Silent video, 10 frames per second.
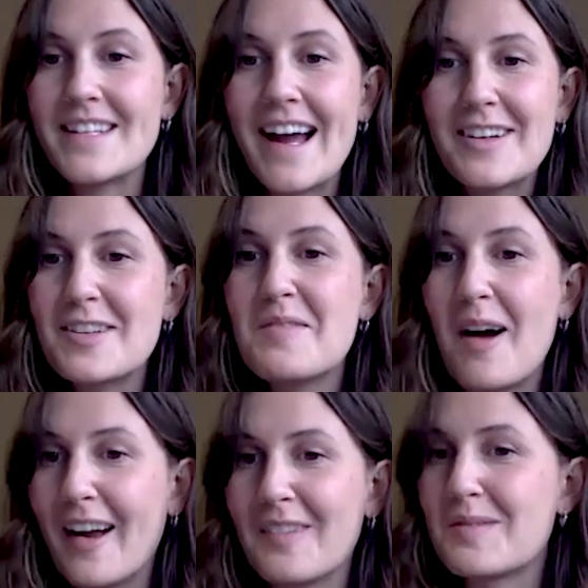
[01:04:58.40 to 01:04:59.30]
it's actually
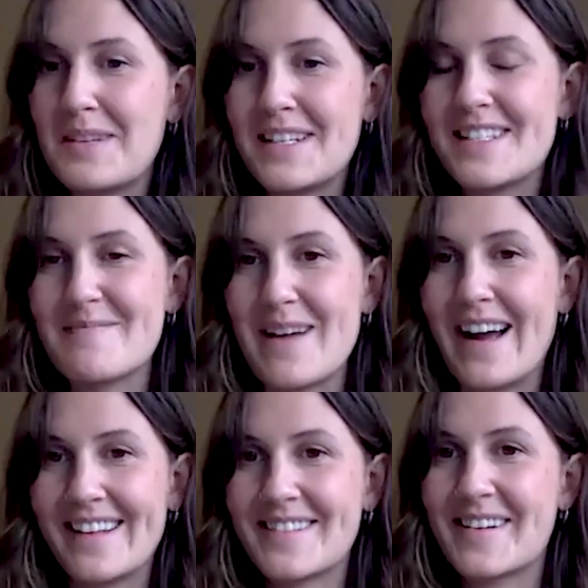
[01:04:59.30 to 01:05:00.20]
wild for me to sit
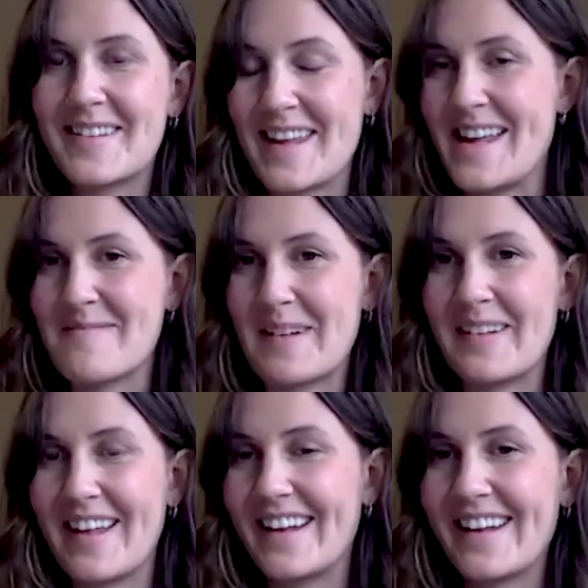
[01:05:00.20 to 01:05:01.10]
back and start thinking
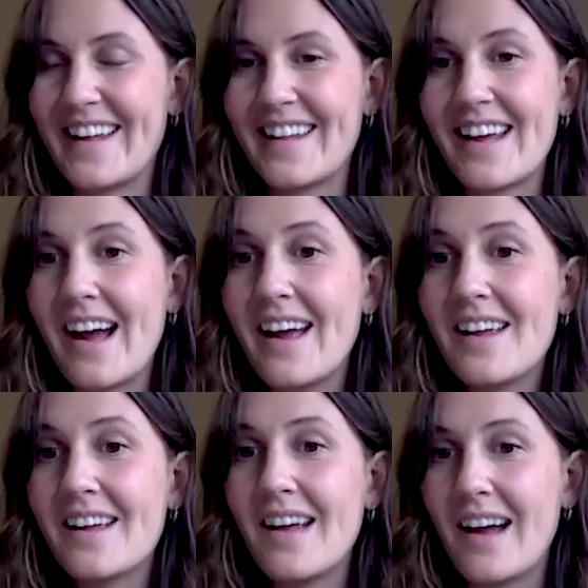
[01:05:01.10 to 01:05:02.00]
about that again. Like
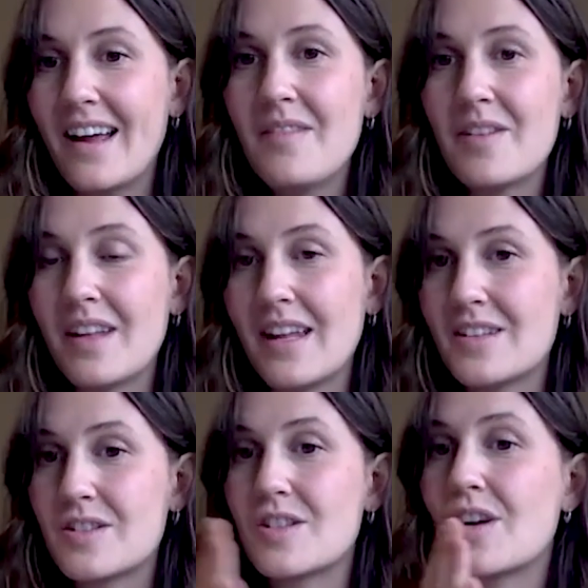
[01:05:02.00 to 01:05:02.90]
I I even
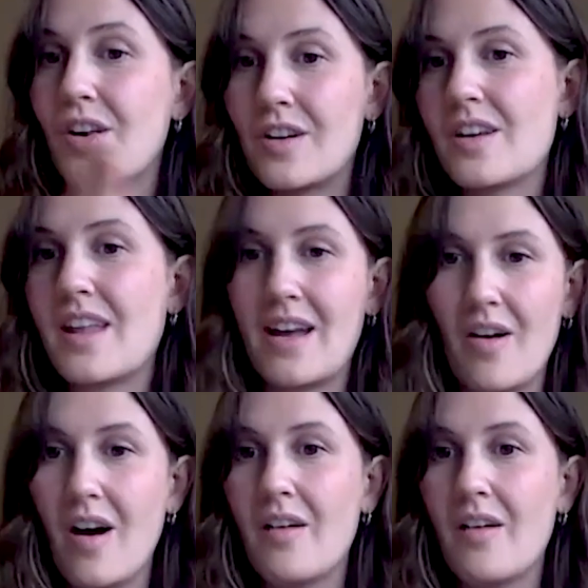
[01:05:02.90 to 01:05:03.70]
like turned that